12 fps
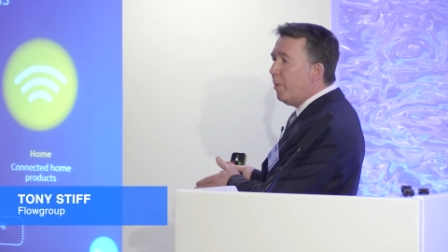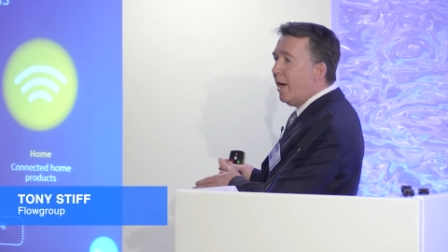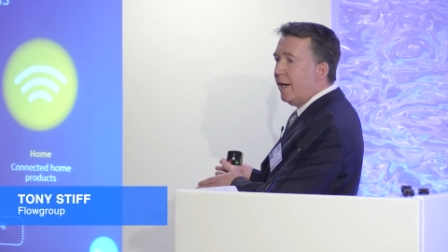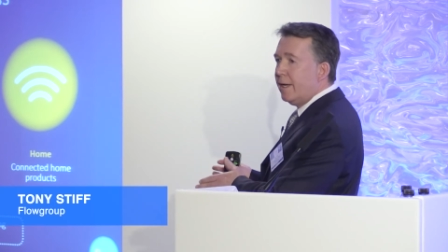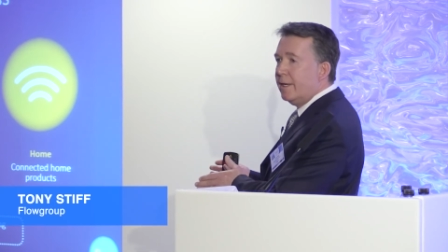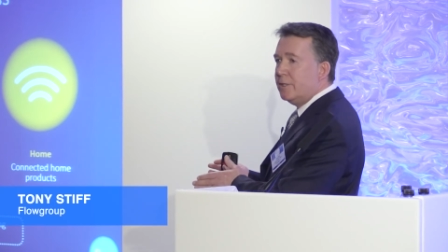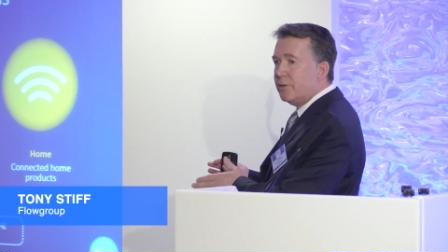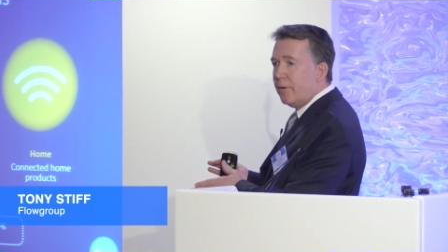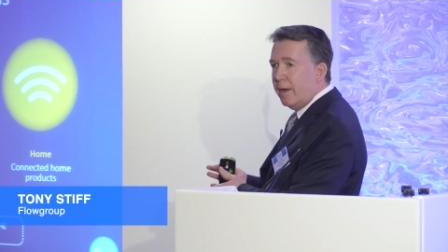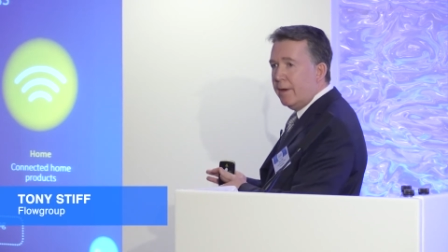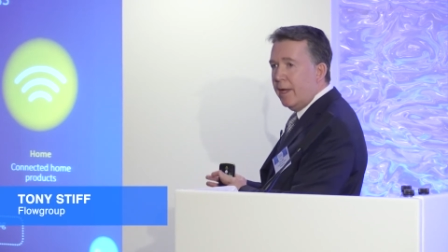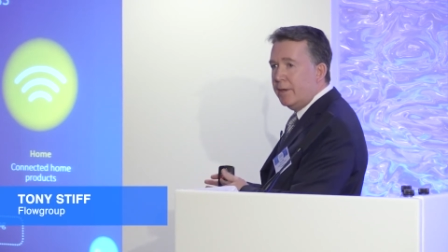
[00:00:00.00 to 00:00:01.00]
package
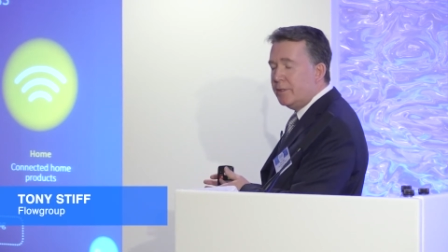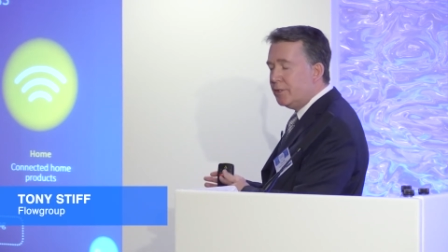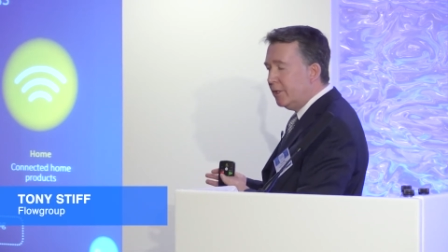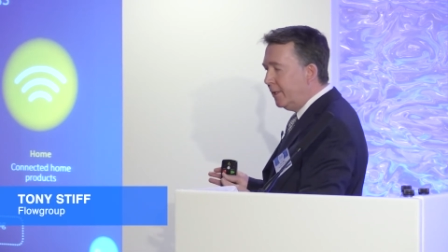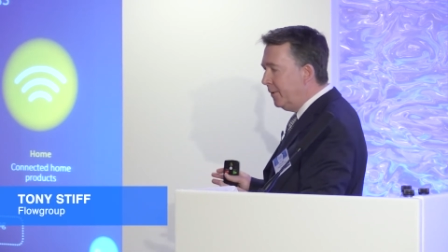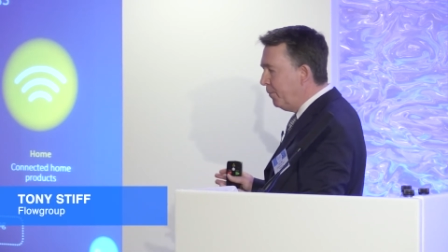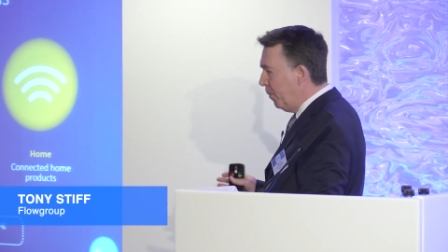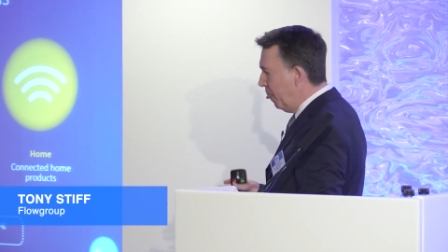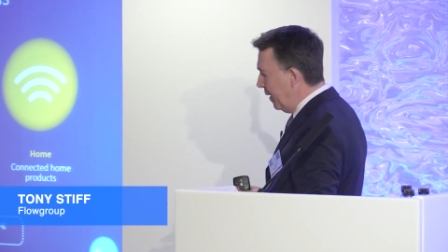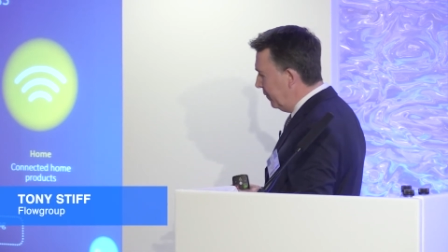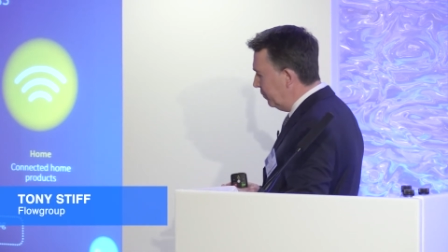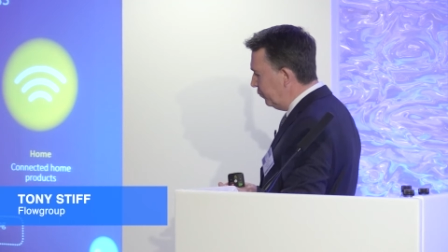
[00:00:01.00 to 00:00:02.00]
around energy.
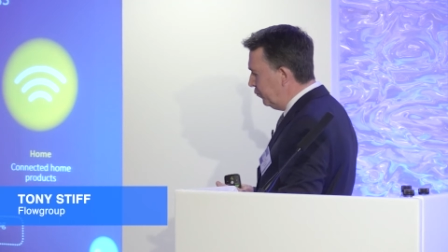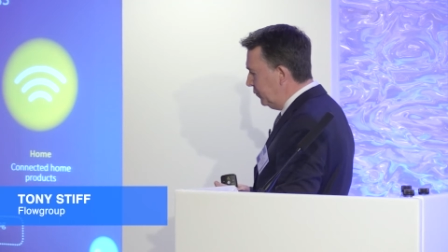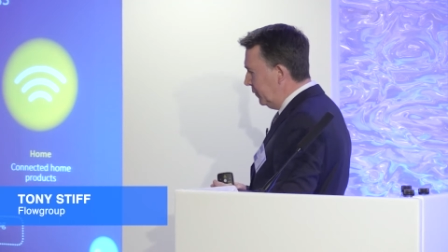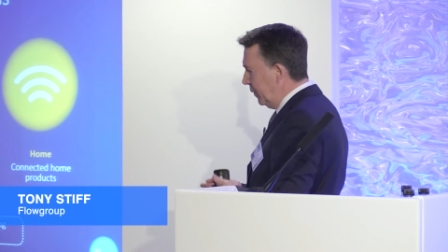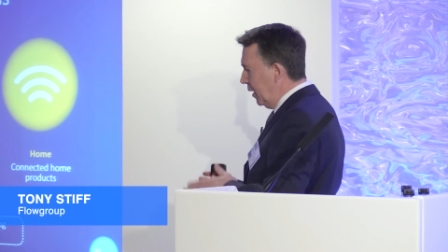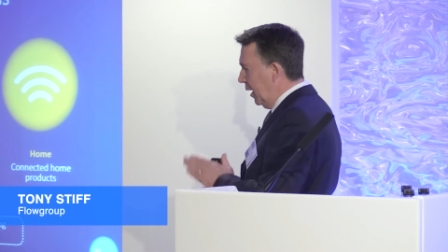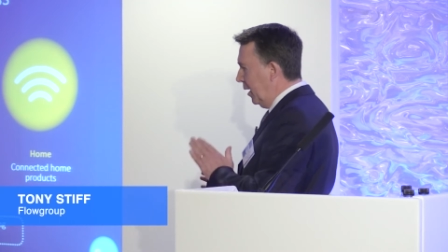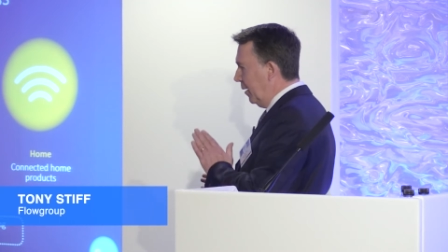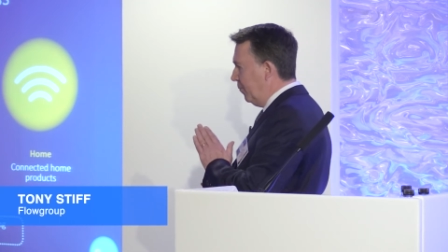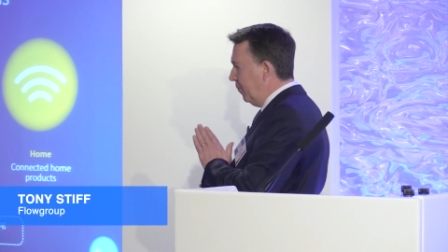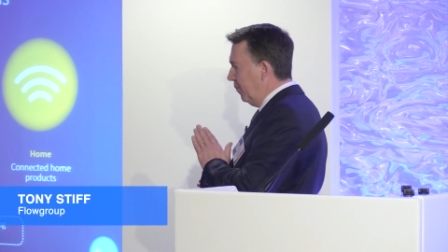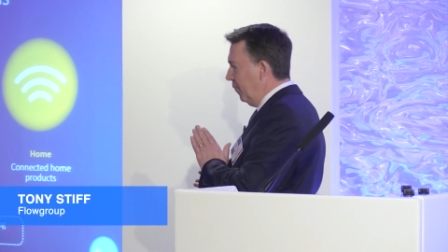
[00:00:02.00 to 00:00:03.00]

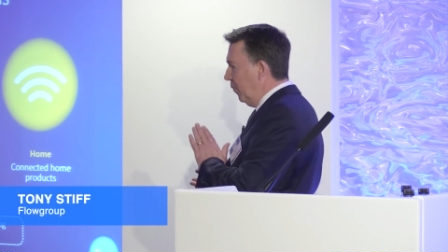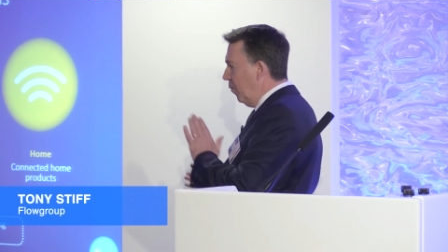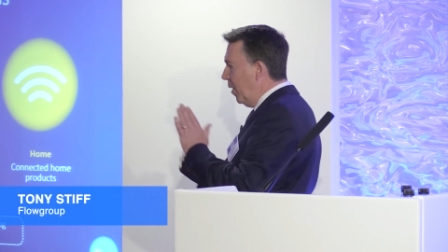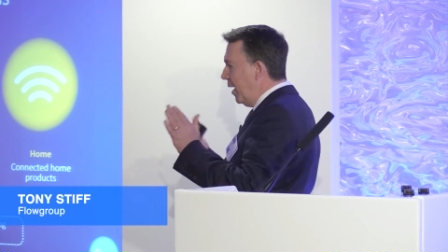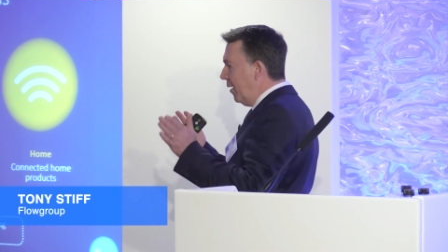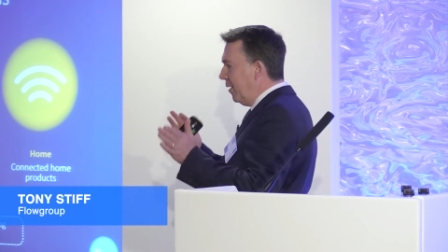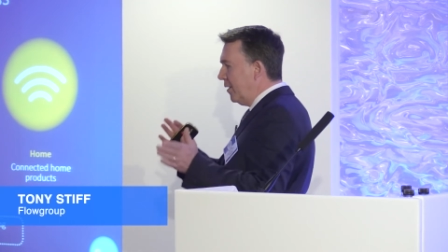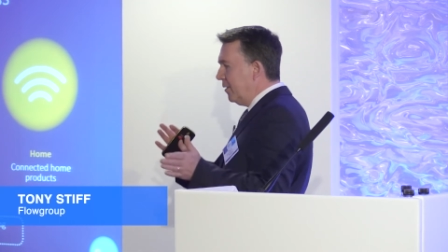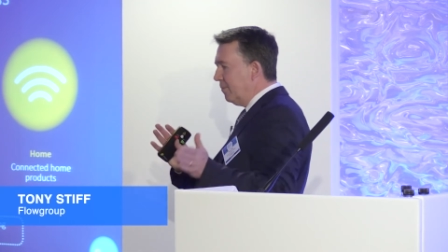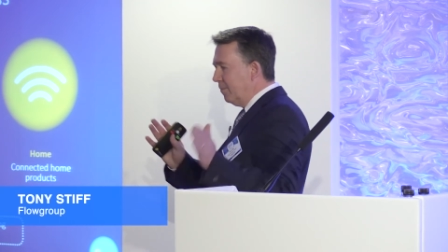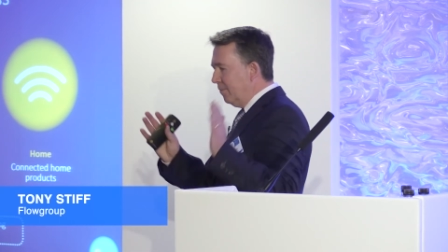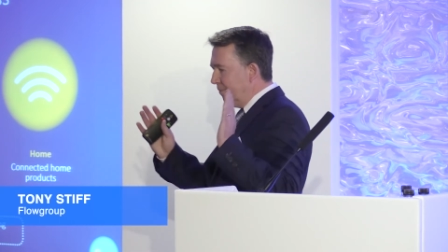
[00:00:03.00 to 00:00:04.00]
Um, when I
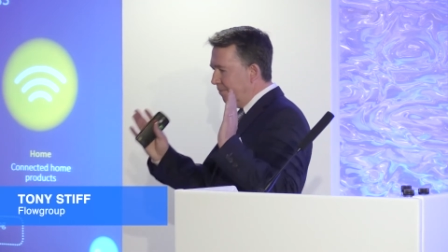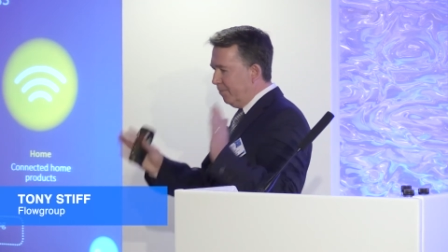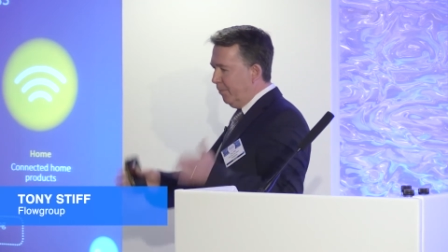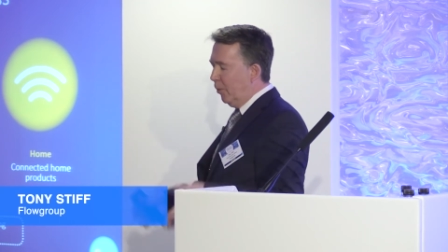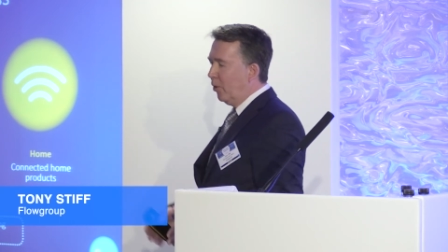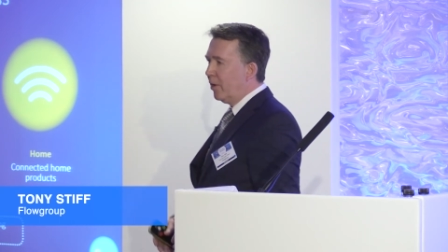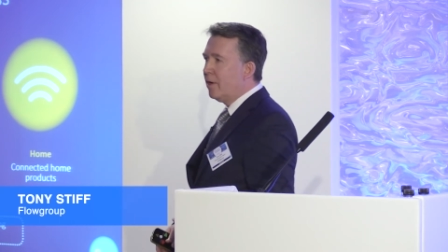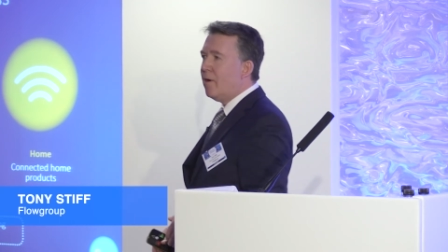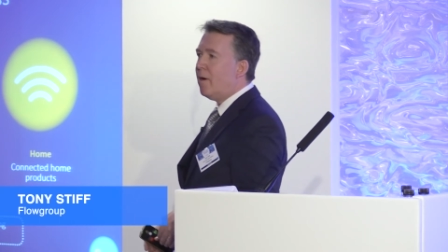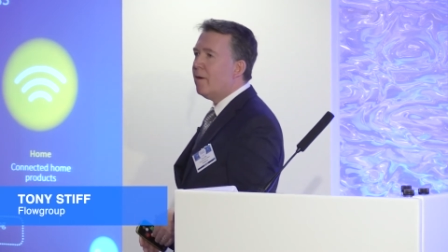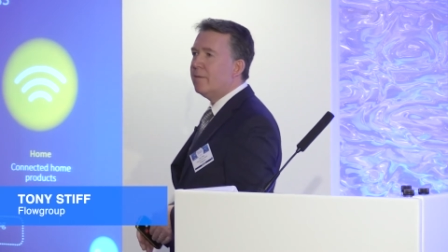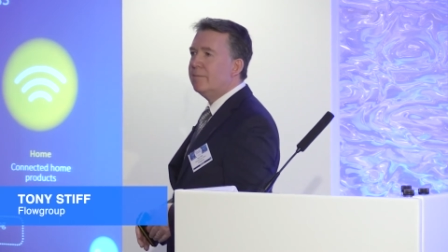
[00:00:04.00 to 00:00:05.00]
bought a
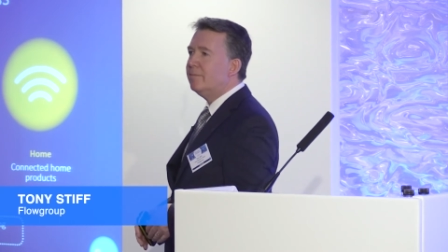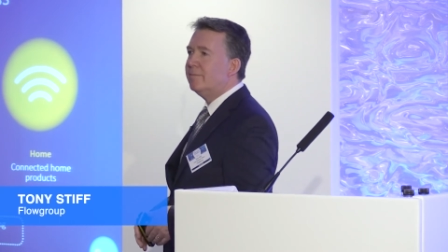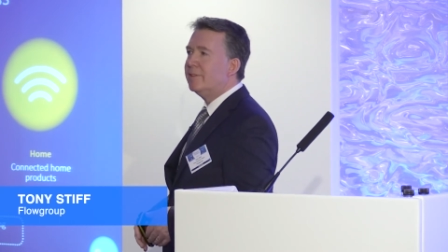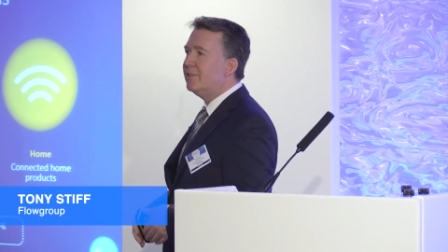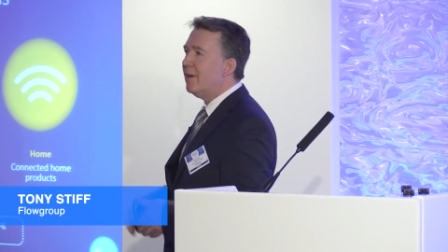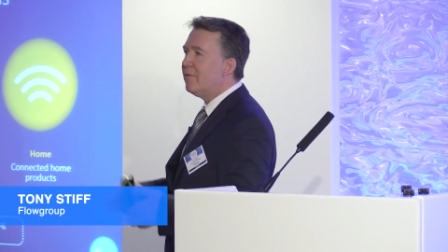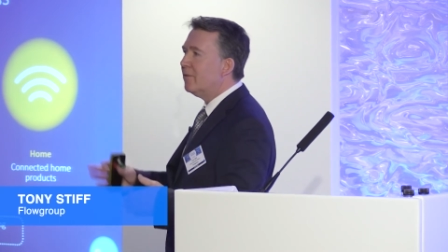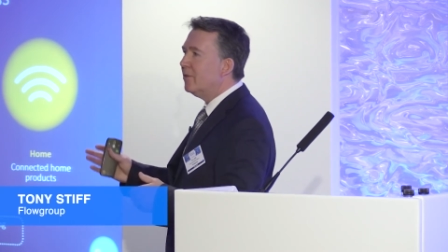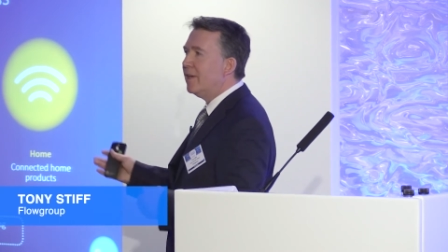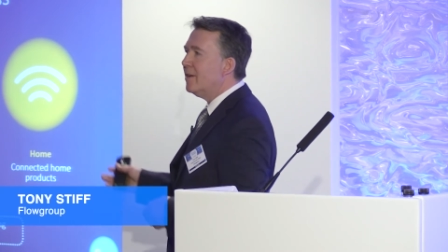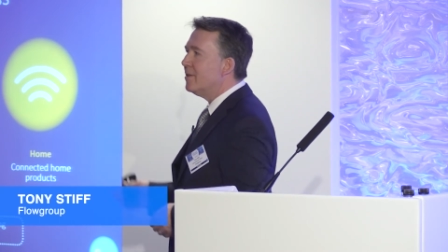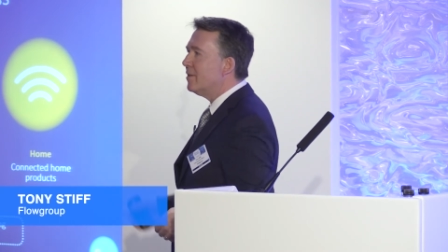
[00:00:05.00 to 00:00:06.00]
car several
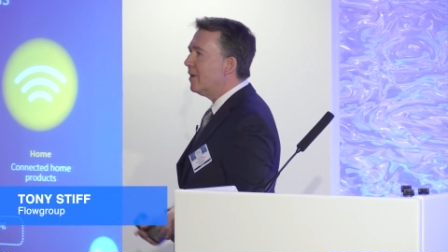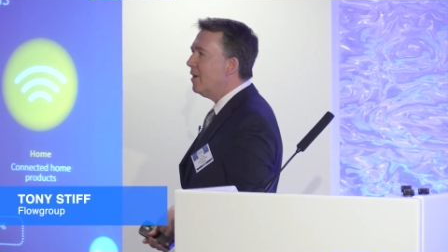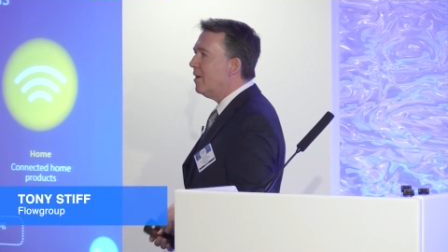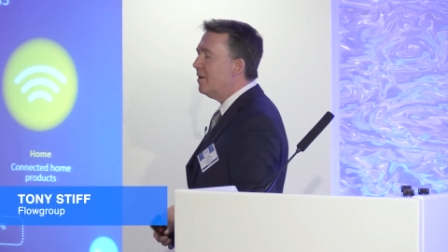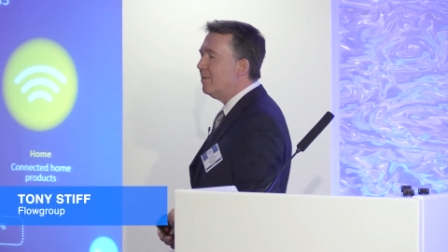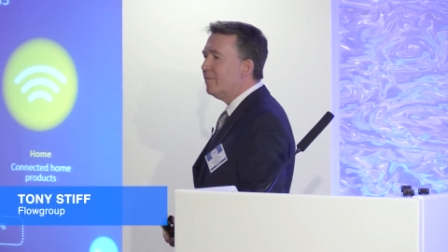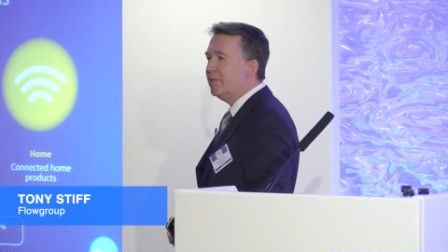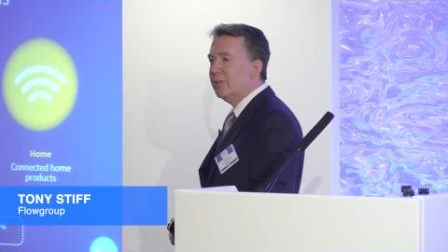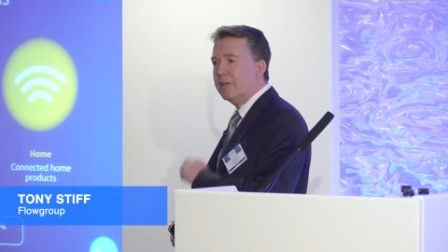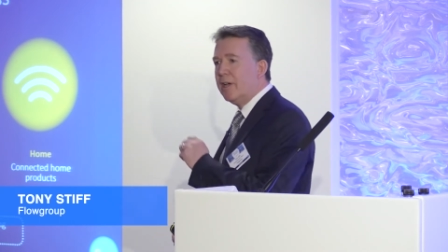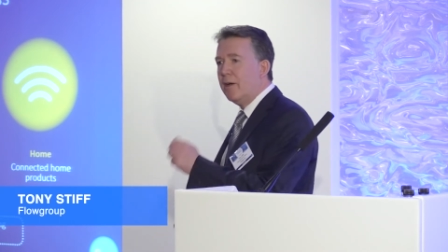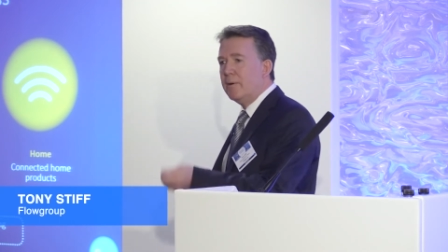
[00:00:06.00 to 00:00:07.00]
years ago, you
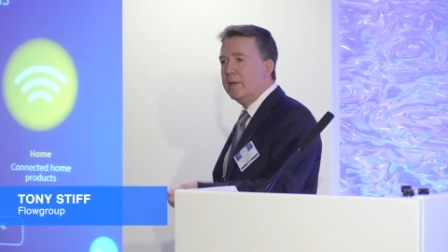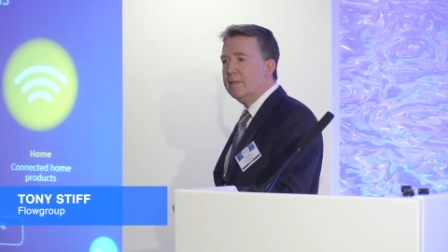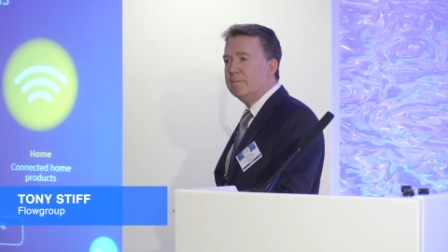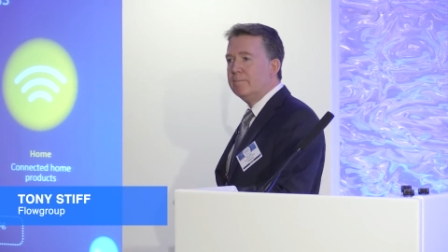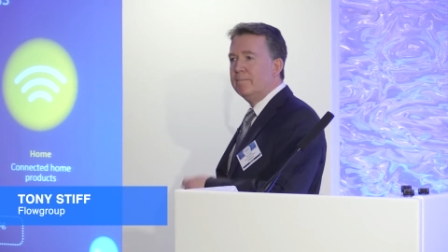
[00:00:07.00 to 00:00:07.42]
could go in,